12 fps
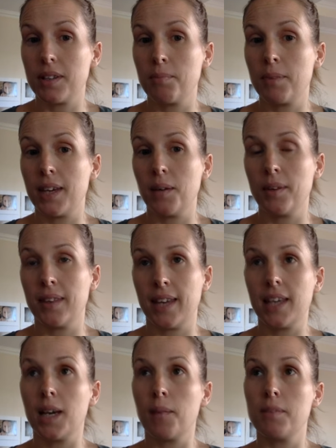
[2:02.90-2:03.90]
with me when
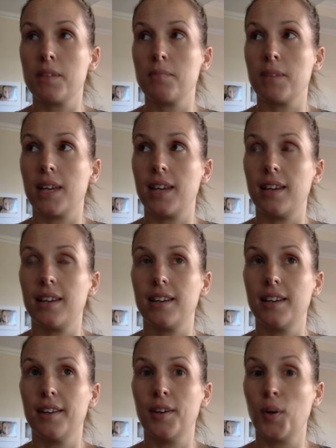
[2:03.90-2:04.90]
they come to me,
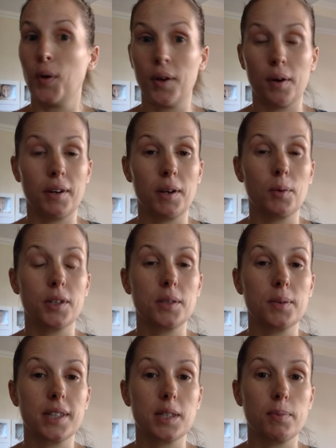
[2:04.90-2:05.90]
not knowing what
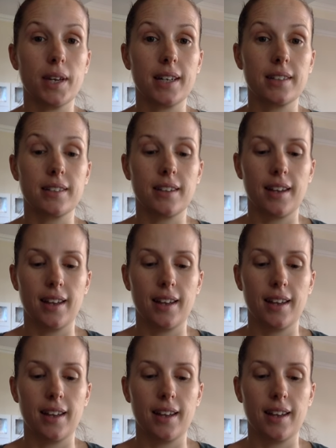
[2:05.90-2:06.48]
to expect,